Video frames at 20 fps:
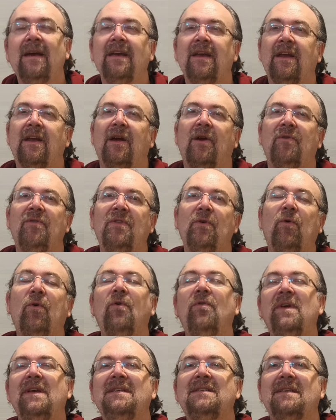you know,
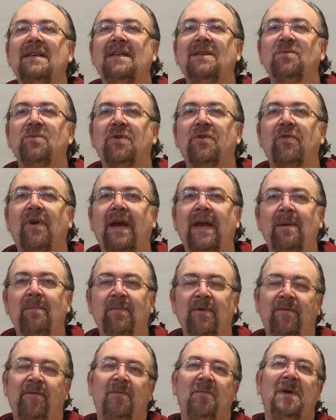all these things were great,
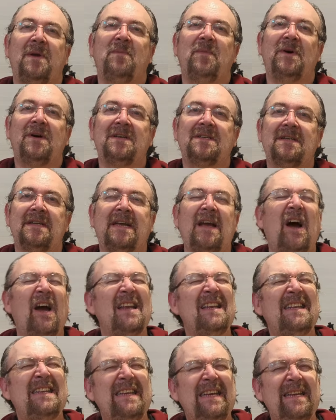but for me personally, I
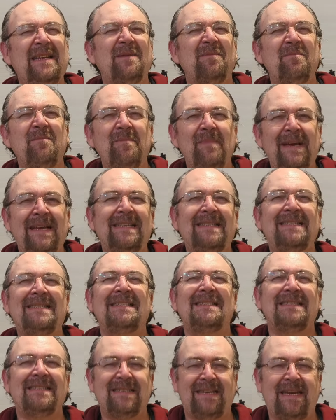did miss
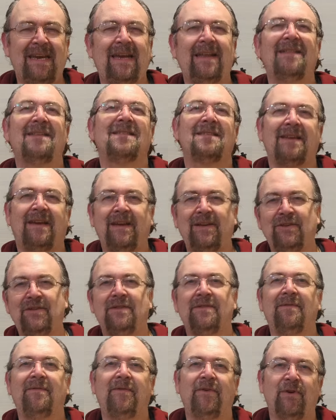seeing the
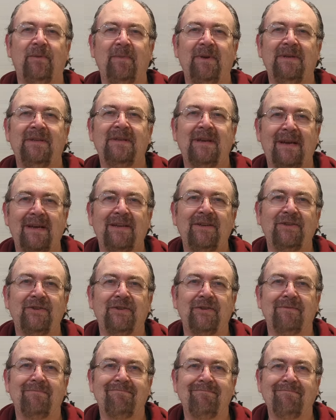stages of
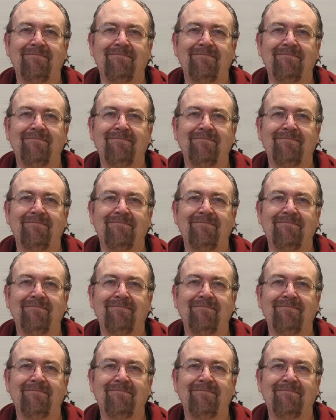fermentation.